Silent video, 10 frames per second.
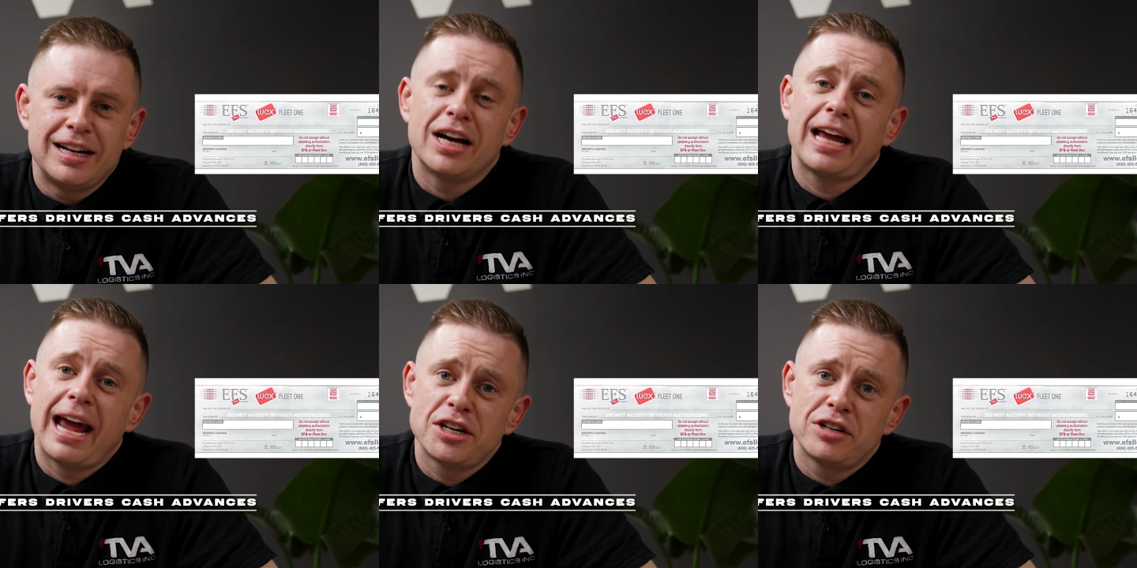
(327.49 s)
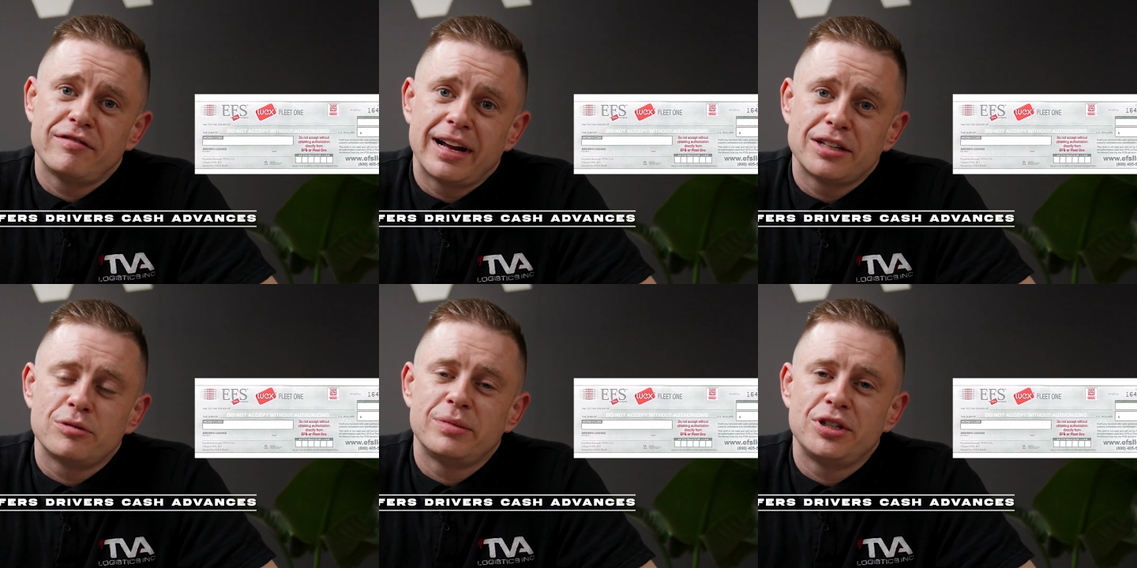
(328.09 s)
A cash
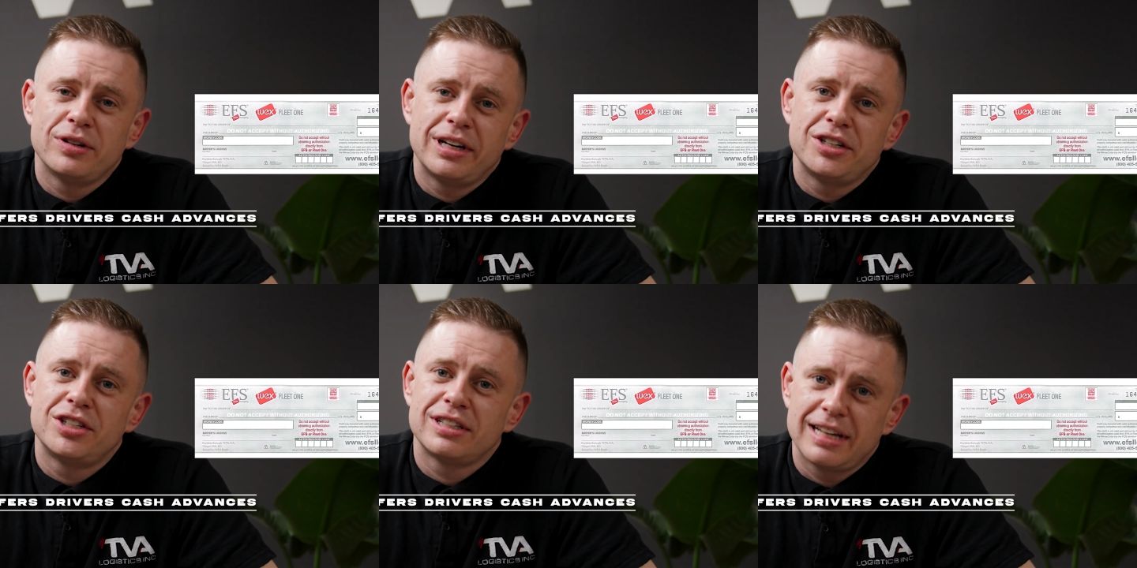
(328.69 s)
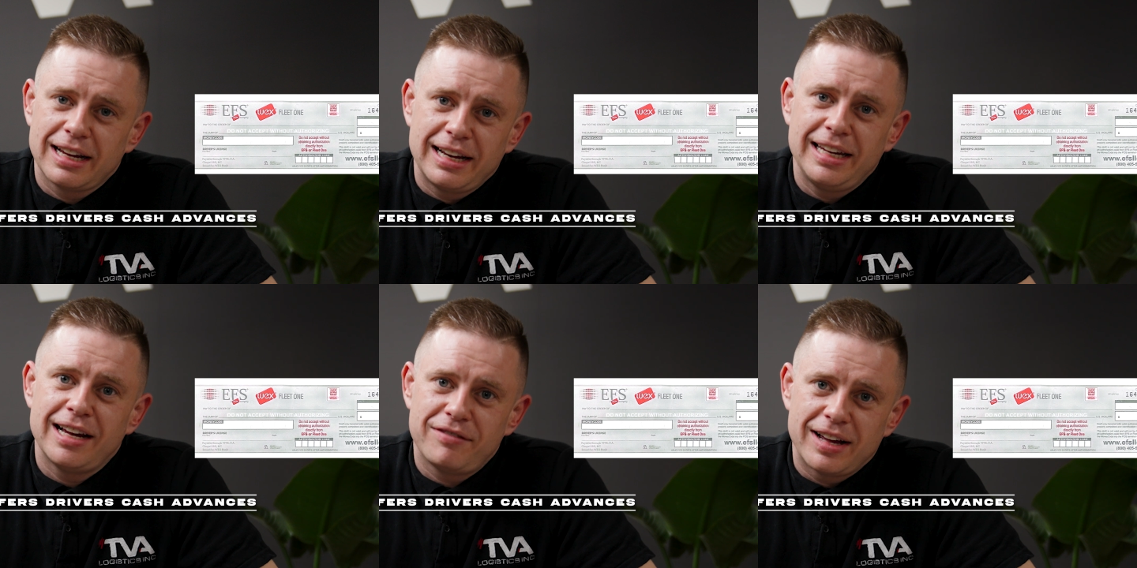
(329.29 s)
advance would be treated just like an
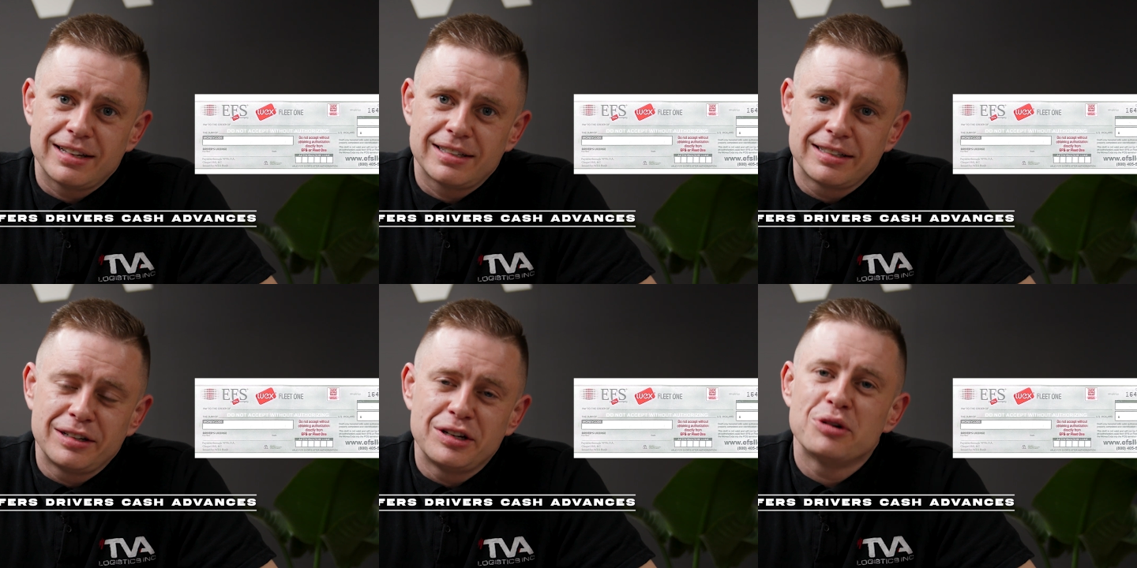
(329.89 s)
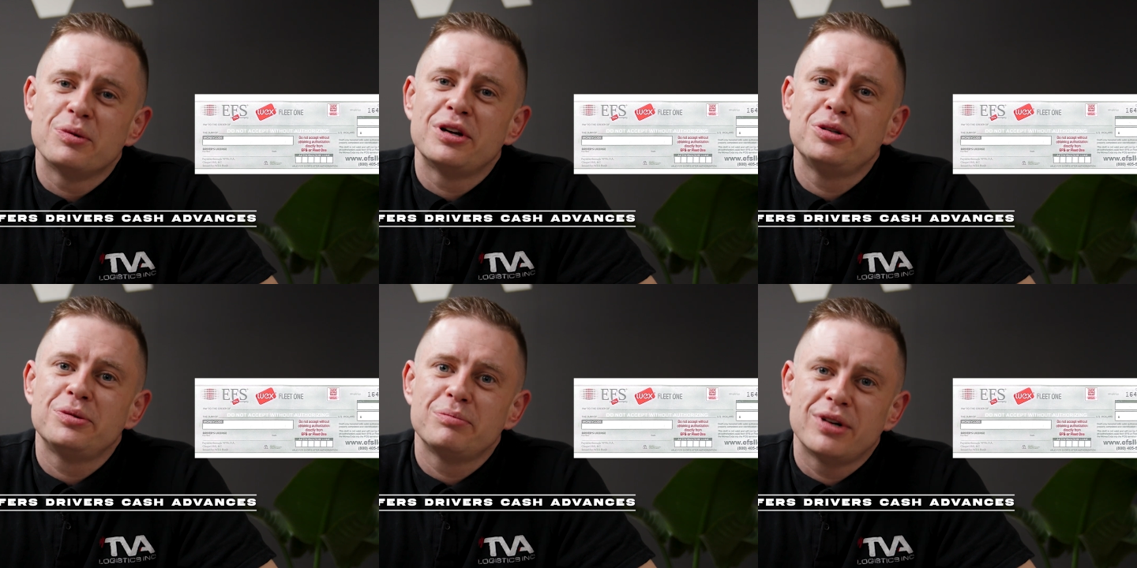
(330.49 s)
EFS, where you
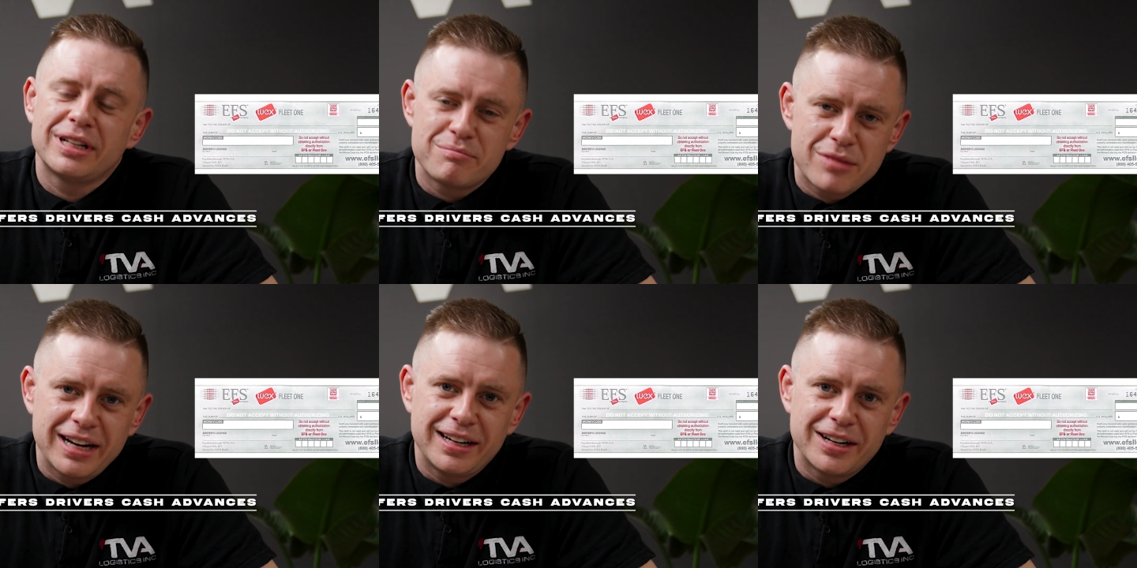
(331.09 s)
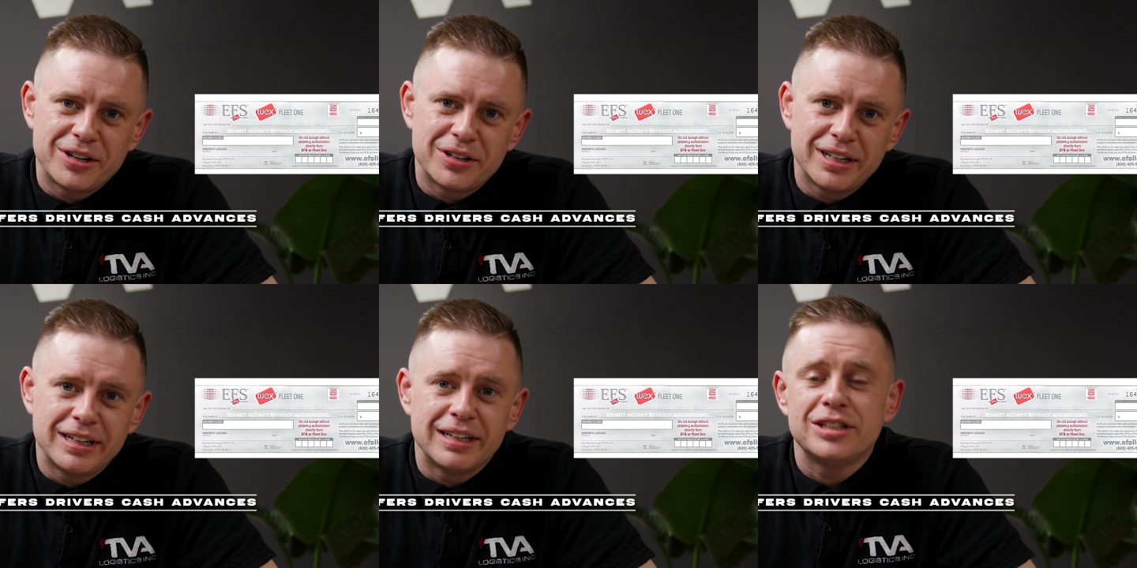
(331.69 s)
will bring the money code
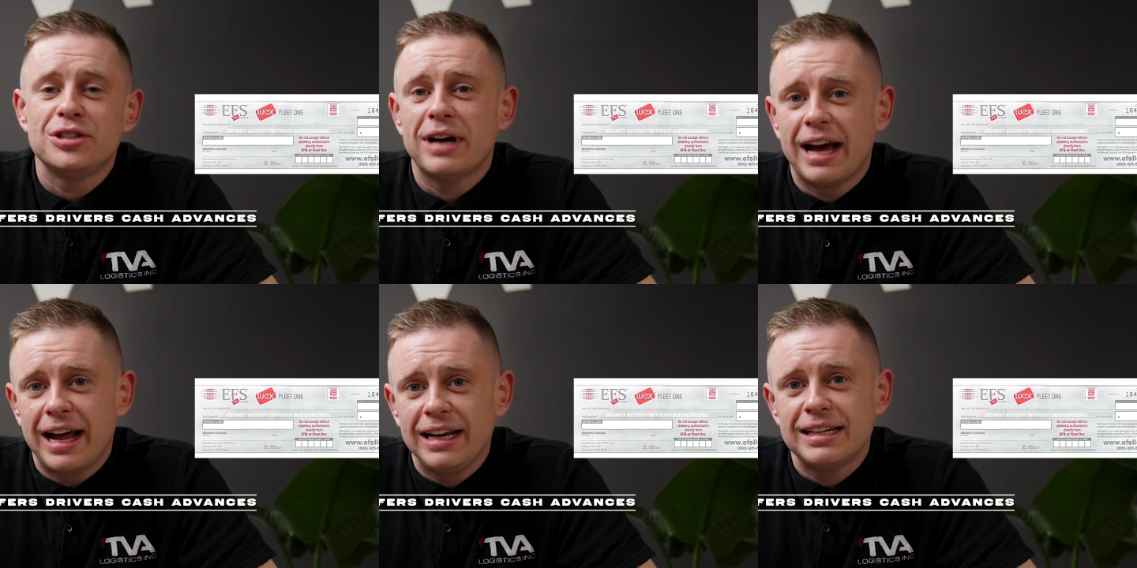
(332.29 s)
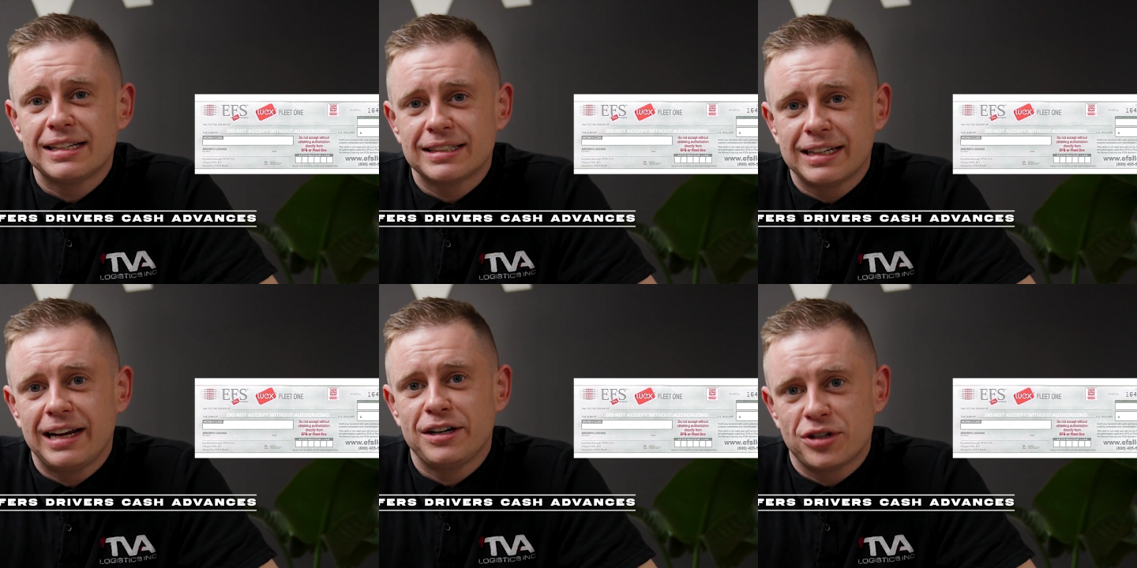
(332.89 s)
to any
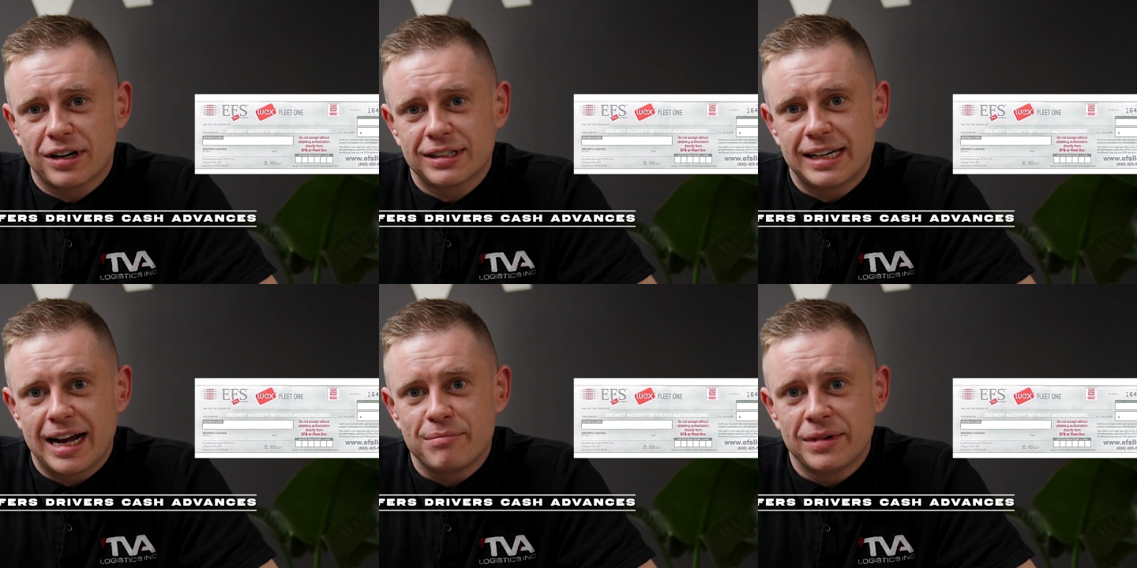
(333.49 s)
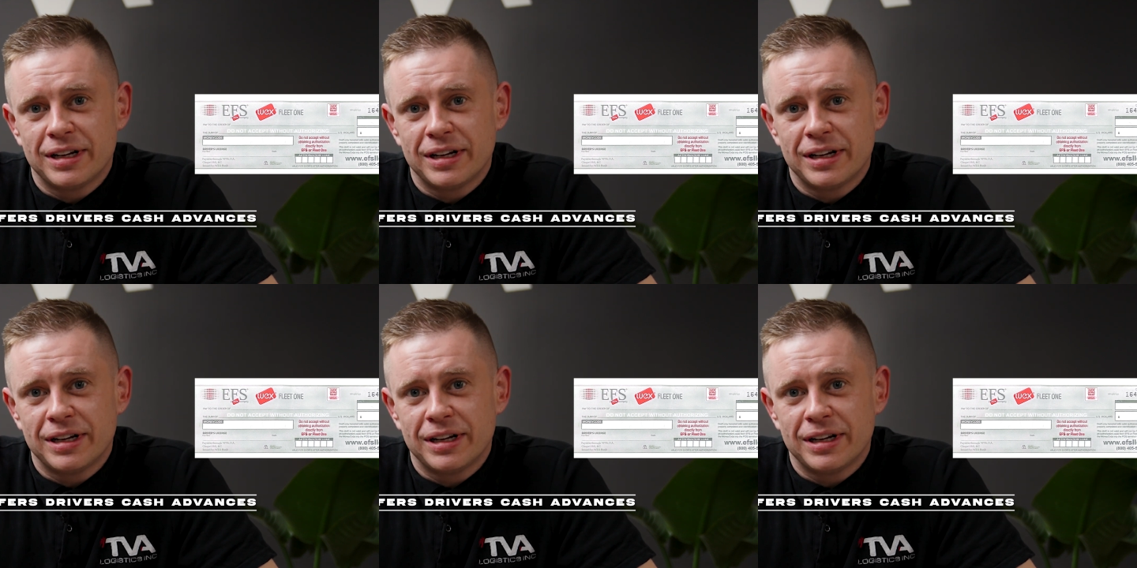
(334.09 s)
designated truck stop.